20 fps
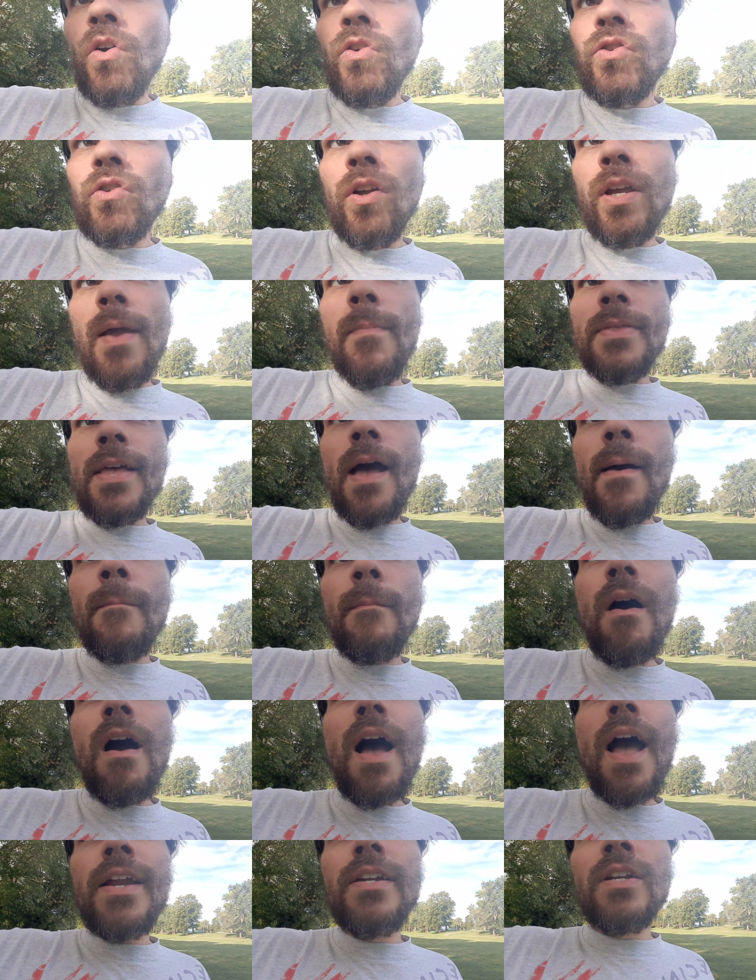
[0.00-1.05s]
So keep that in
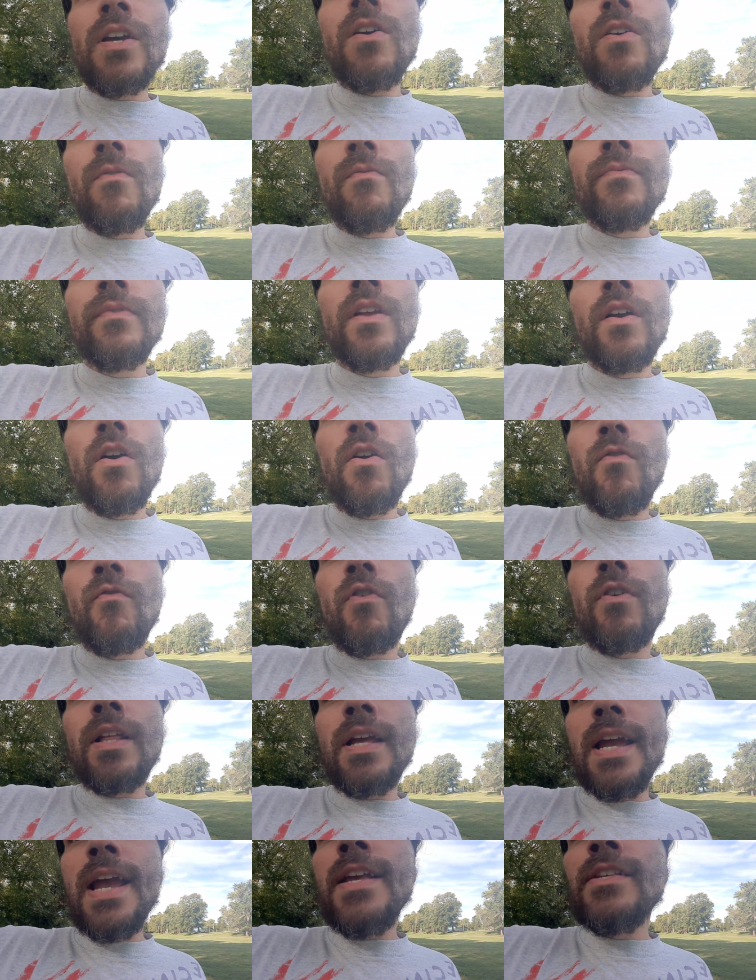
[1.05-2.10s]
mind
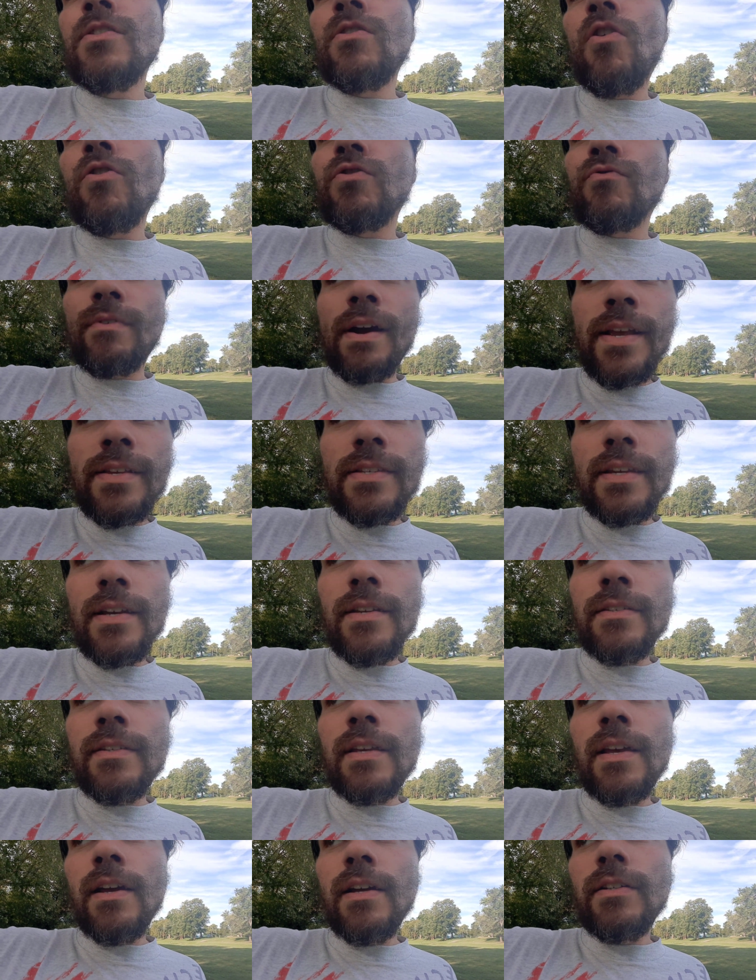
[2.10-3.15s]
for the East Coast
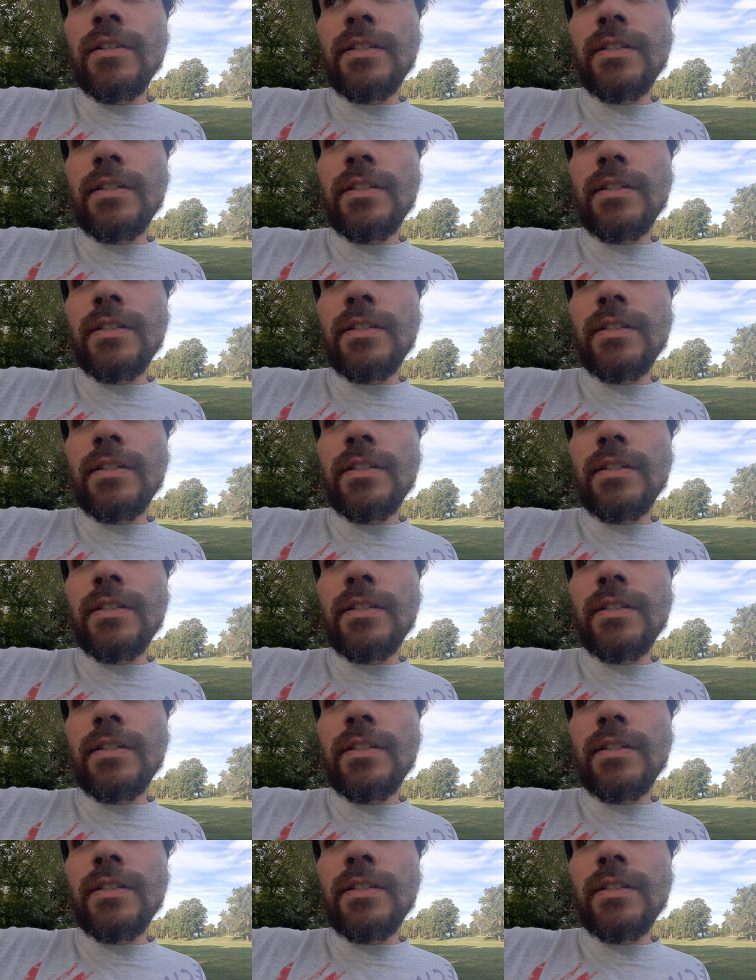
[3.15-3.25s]
races,